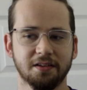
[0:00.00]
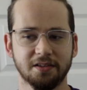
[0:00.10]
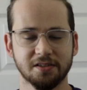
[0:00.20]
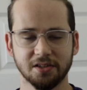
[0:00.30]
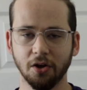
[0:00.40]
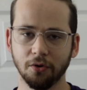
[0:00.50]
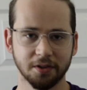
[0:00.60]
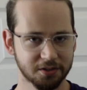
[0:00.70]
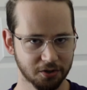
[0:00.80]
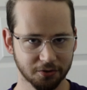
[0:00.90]
the slower
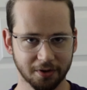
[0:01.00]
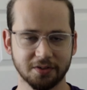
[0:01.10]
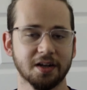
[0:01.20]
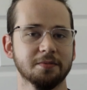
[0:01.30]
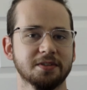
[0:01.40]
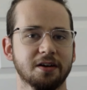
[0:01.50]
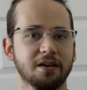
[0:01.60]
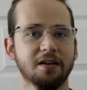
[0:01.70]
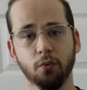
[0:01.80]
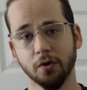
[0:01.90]
the turnaround times
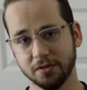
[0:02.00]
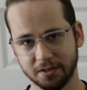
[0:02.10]
got, worse